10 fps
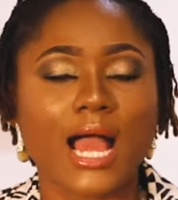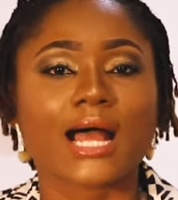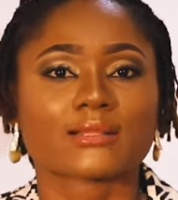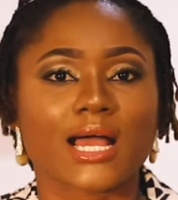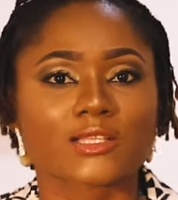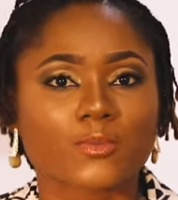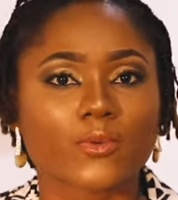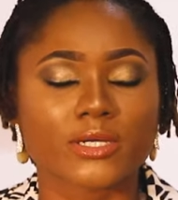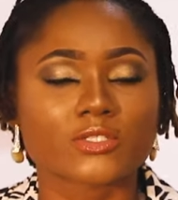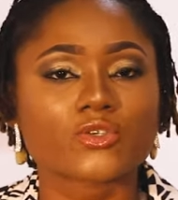at that
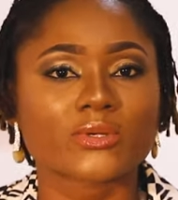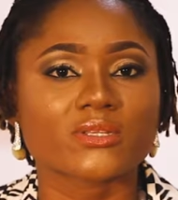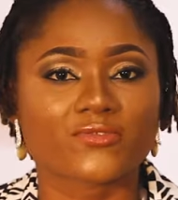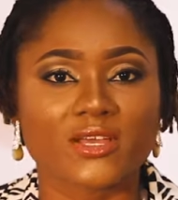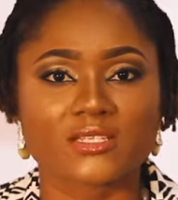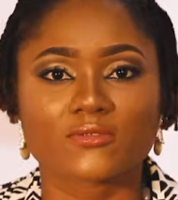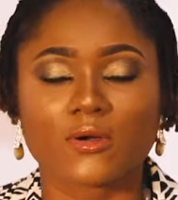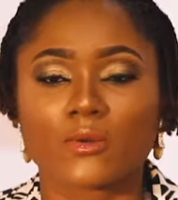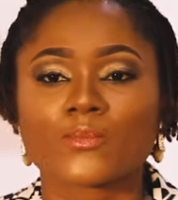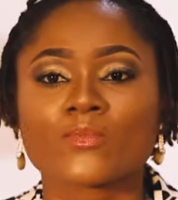point during the festival.